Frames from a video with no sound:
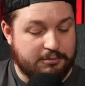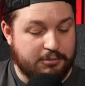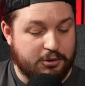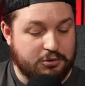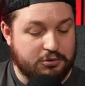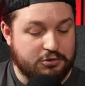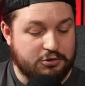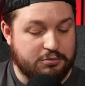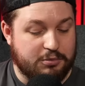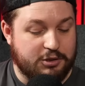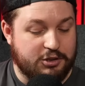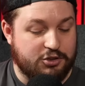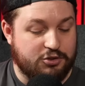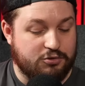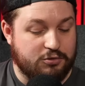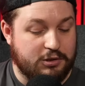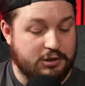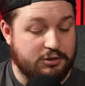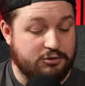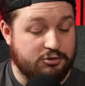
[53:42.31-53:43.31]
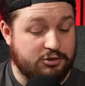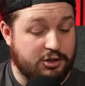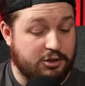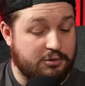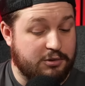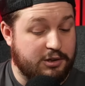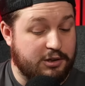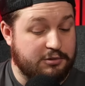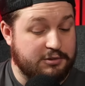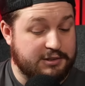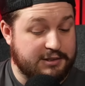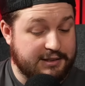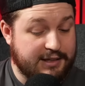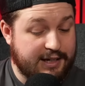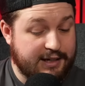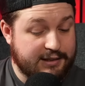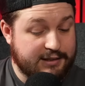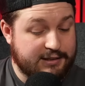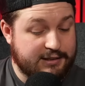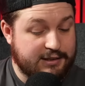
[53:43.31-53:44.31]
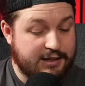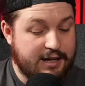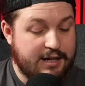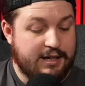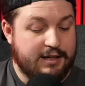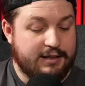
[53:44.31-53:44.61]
models were destroyed as a result of those attacks.